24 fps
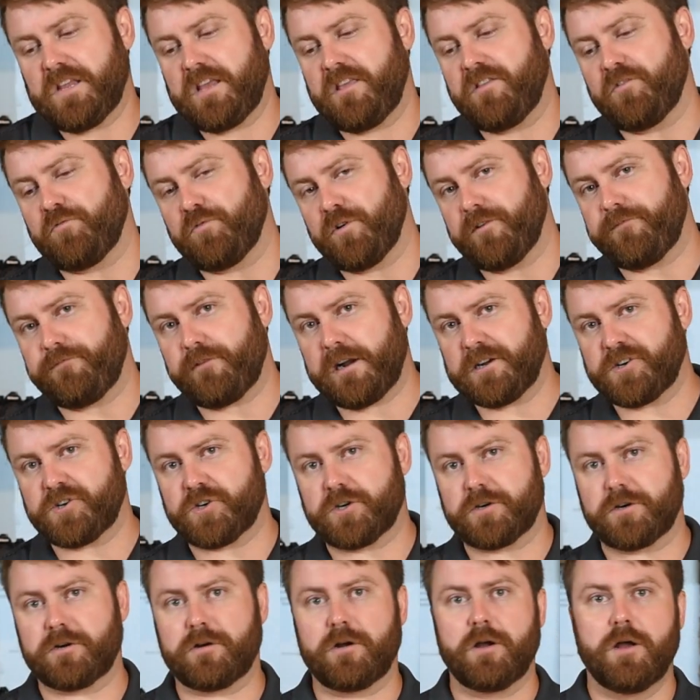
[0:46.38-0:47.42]
either
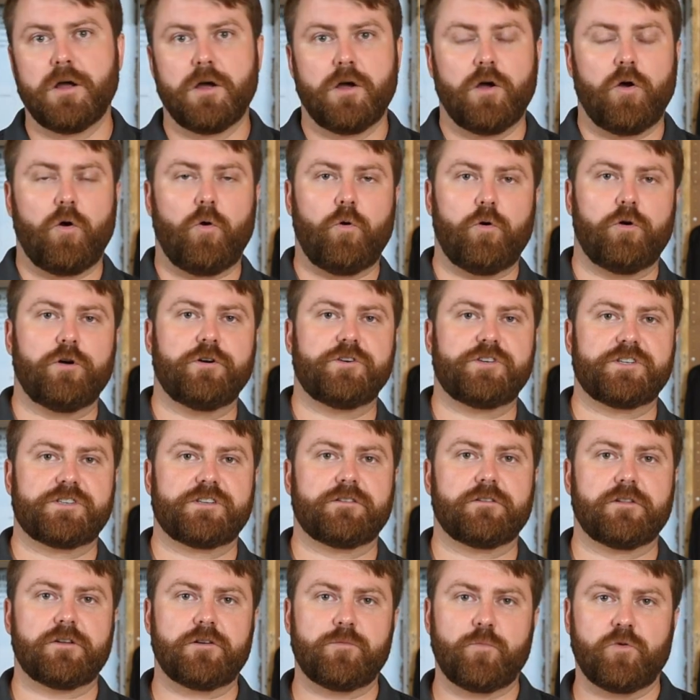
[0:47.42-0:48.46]
refresher or just
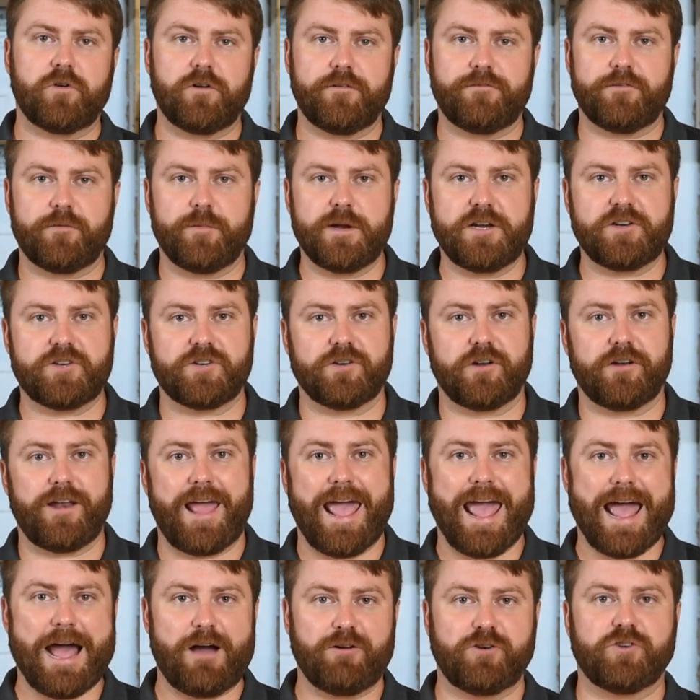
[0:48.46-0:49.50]
a little more information on
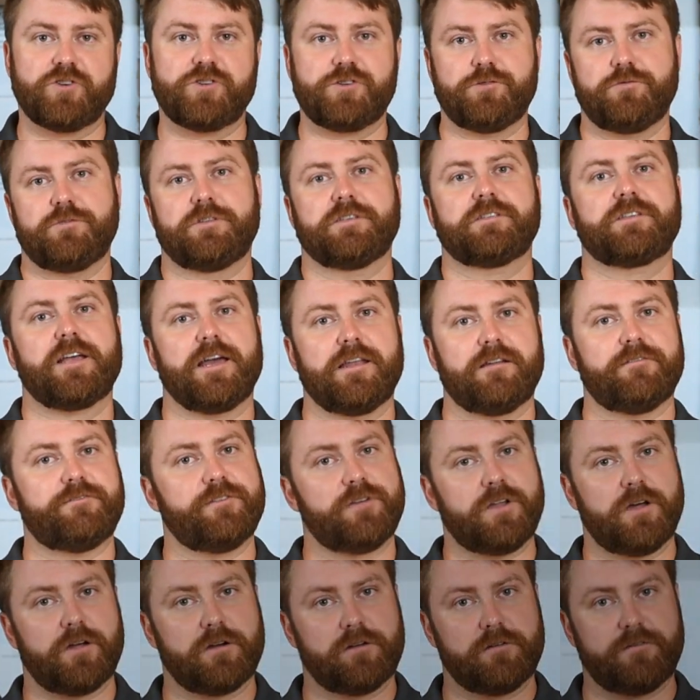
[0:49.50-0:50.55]
how to shoot this kind of
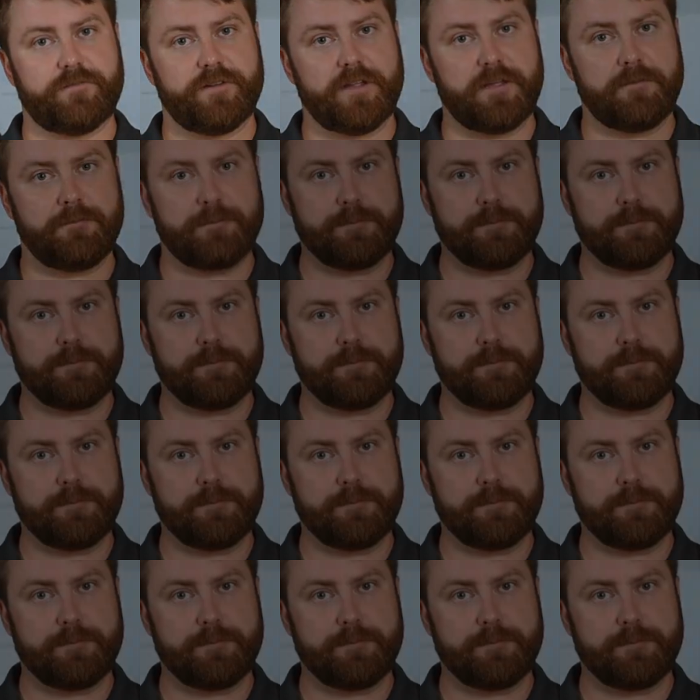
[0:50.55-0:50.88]
photography.